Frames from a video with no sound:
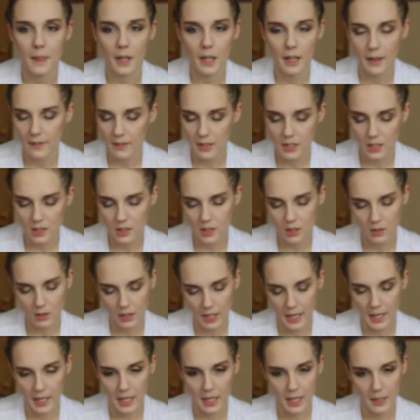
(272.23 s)
everything's
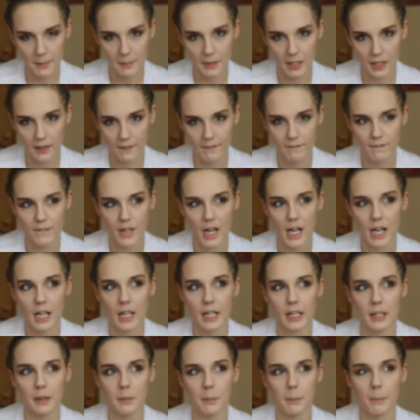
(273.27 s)
okay. I mean, I'm
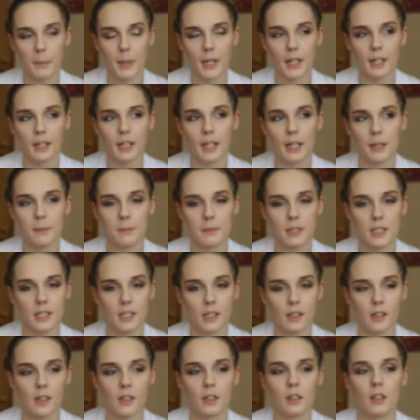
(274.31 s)
fine, but I'm
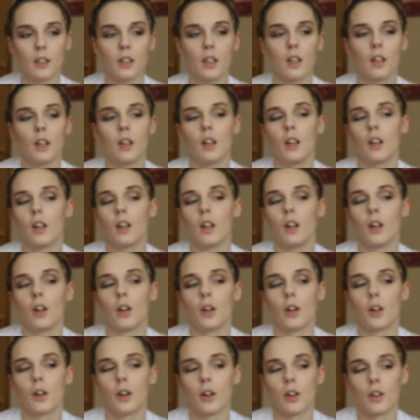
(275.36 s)
still
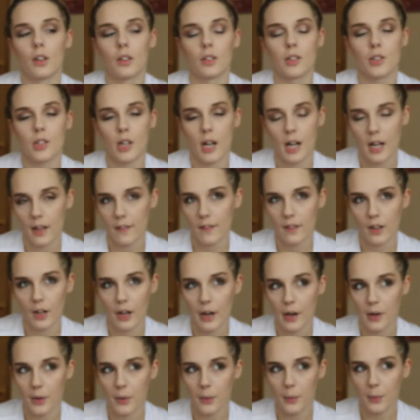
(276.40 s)
trying to figure
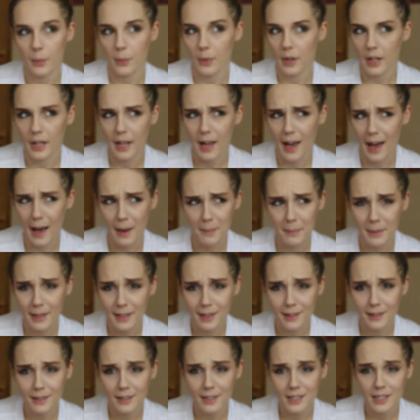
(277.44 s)
out what
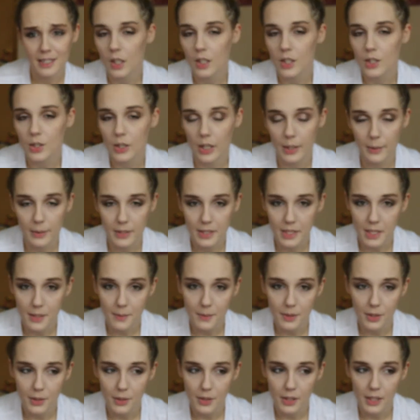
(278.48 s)
happened. So I wasn't
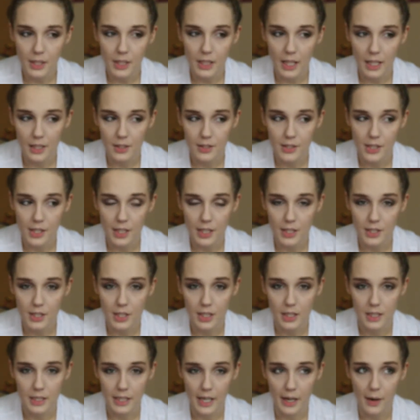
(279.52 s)
able to go to the doctor to get
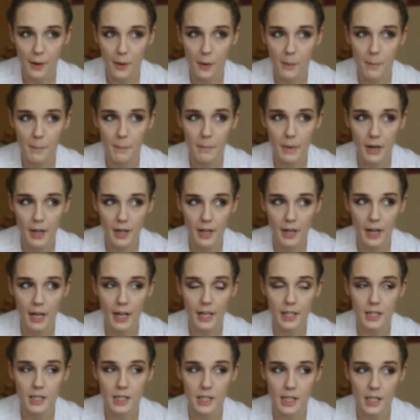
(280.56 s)
checked out, but
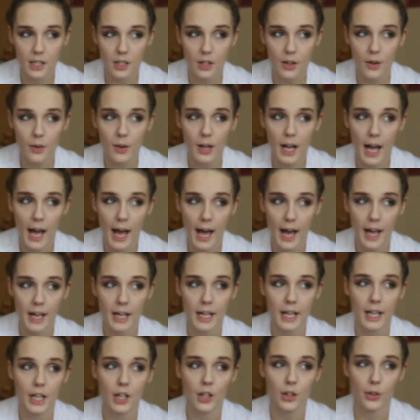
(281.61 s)
I did go ahead
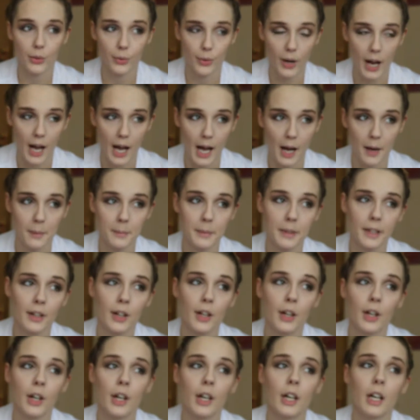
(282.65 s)
and grab
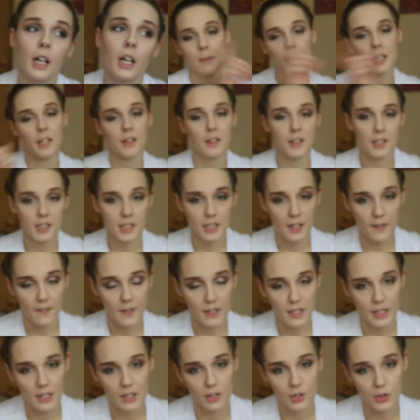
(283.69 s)
another
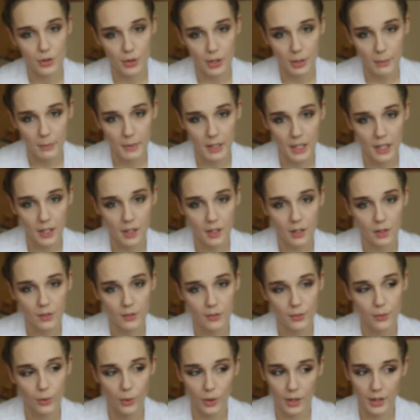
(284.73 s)
7-day treatment
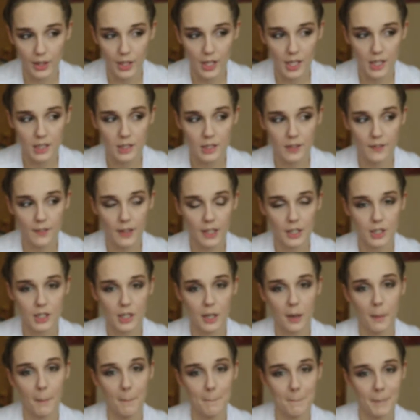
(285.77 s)
for the yeast
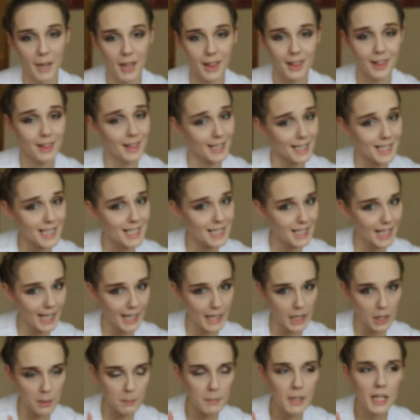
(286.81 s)
infection, but this
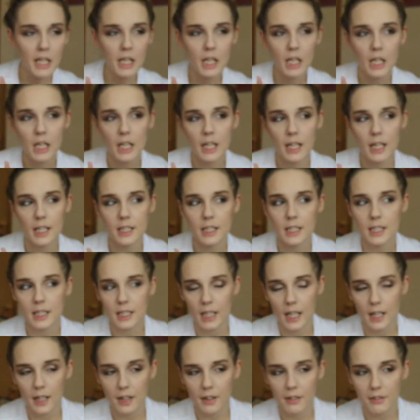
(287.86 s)
time
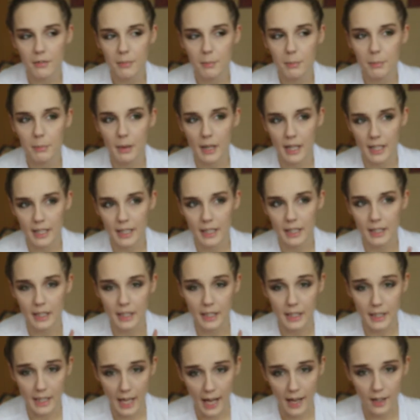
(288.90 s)
instead of buying the
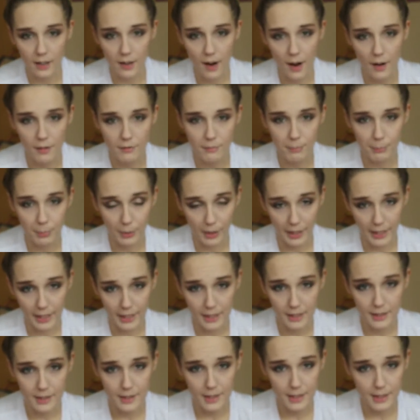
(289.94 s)
knockoff
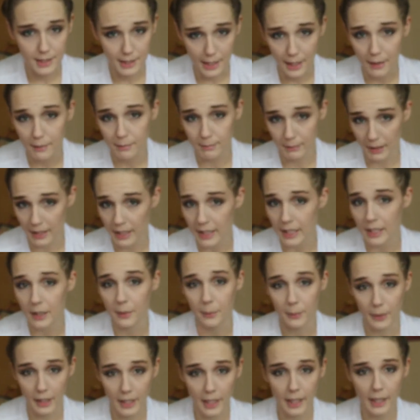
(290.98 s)
brand to save money, I
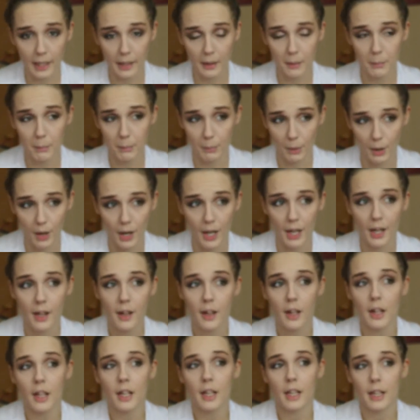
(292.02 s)
went ahead and bought
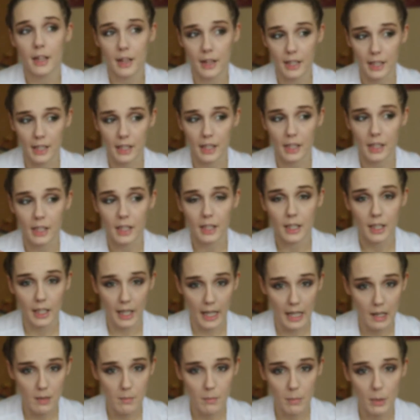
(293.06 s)
the
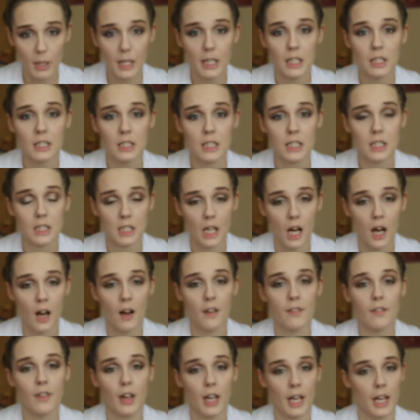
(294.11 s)
name brand
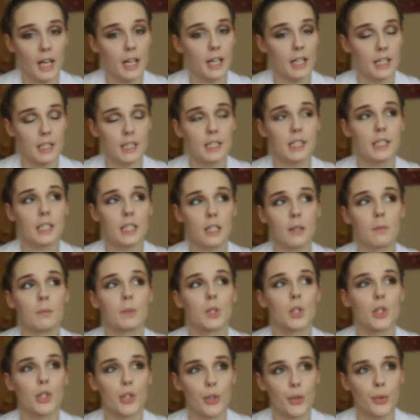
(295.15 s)
stuff, and it
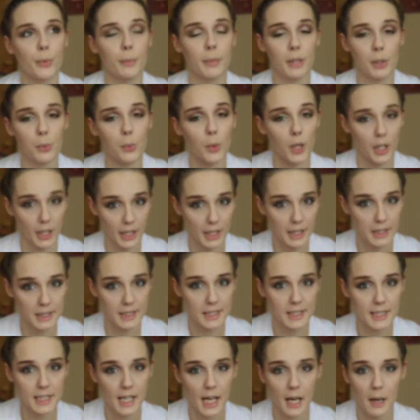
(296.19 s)
seems to be working
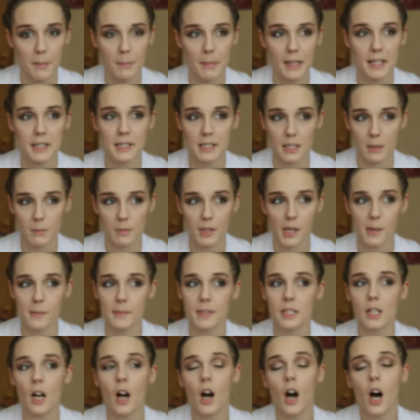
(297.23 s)
this time. My
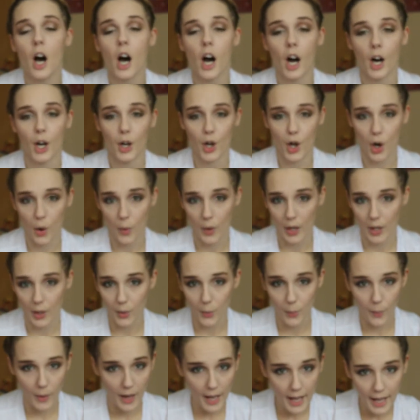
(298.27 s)
symptoms are going
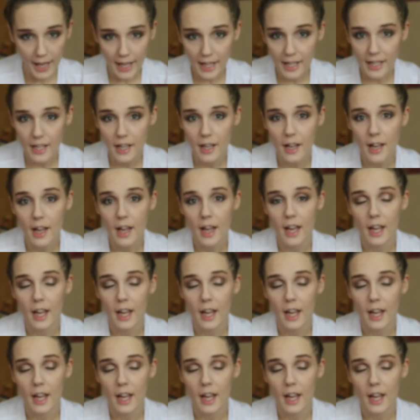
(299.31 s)
away